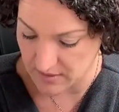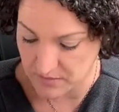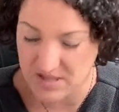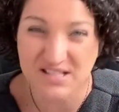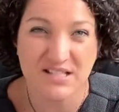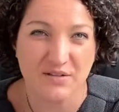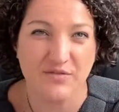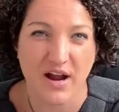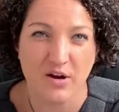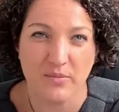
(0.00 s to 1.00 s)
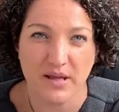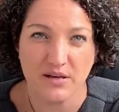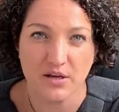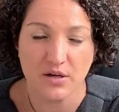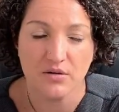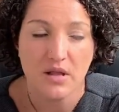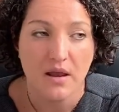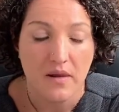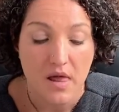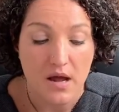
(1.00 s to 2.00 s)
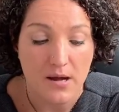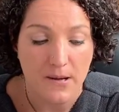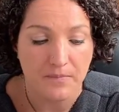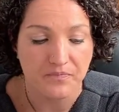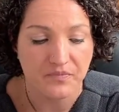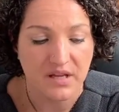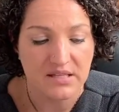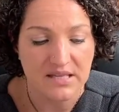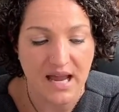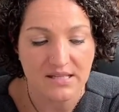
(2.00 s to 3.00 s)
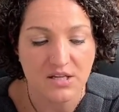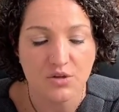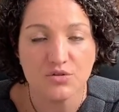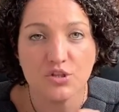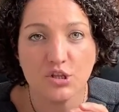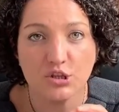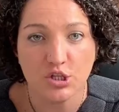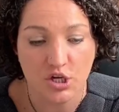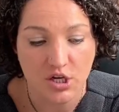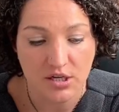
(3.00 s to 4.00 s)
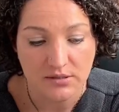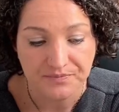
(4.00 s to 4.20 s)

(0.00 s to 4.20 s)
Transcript: and because it's environment, you know, it's asking you to look